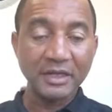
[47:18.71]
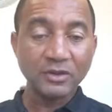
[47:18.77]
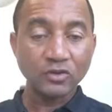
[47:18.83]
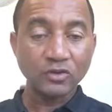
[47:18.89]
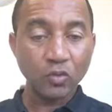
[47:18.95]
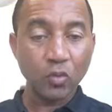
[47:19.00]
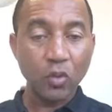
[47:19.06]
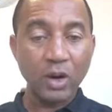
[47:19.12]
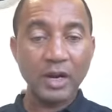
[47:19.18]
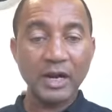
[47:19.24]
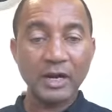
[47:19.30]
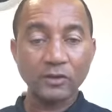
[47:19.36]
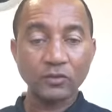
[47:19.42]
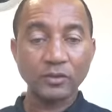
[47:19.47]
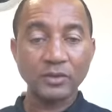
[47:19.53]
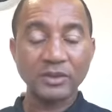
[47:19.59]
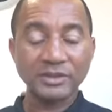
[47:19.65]
to work
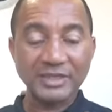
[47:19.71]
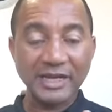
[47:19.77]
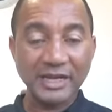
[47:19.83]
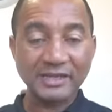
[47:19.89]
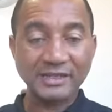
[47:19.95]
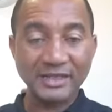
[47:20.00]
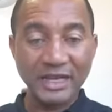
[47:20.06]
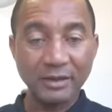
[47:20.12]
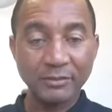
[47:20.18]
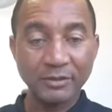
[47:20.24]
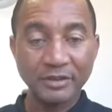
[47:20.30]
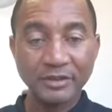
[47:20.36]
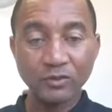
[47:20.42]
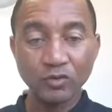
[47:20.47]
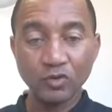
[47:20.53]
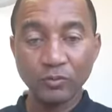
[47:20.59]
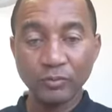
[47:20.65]
out what the tax liability
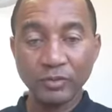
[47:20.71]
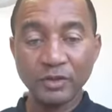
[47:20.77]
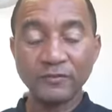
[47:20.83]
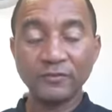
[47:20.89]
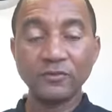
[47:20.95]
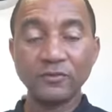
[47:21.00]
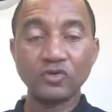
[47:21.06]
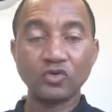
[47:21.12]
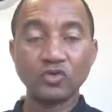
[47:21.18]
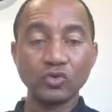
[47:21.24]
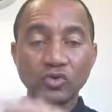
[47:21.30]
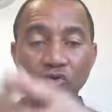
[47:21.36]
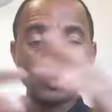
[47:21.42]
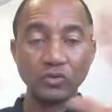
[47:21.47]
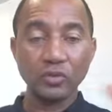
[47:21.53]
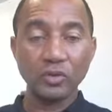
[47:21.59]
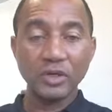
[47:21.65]
will be if you choose
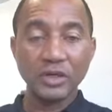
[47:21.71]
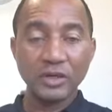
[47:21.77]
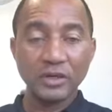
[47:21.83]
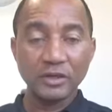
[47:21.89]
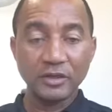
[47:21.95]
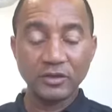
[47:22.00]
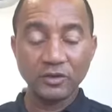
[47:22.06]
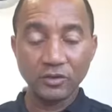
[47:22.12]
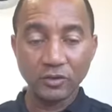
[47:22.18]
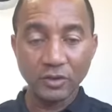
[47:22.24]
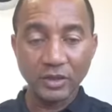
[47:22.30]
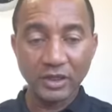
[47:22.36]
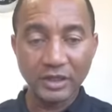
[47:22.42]
to, you know,